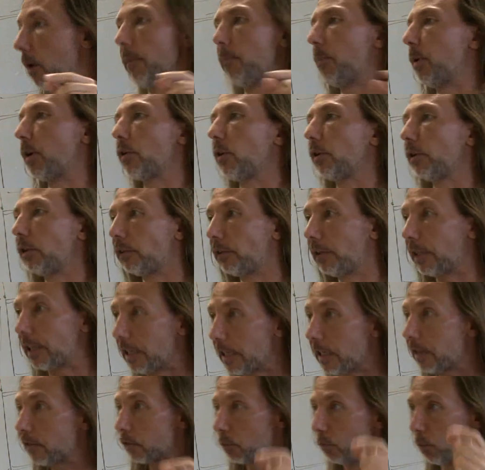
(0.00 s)
uh, pardon,
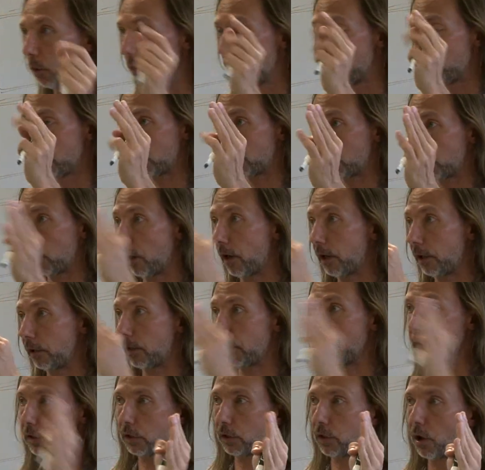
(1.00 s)
Denise would
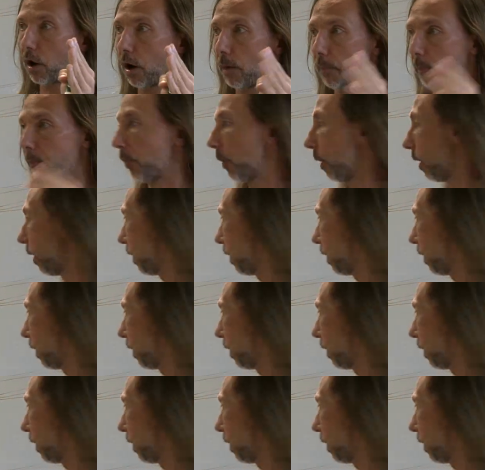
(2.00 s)
start and stop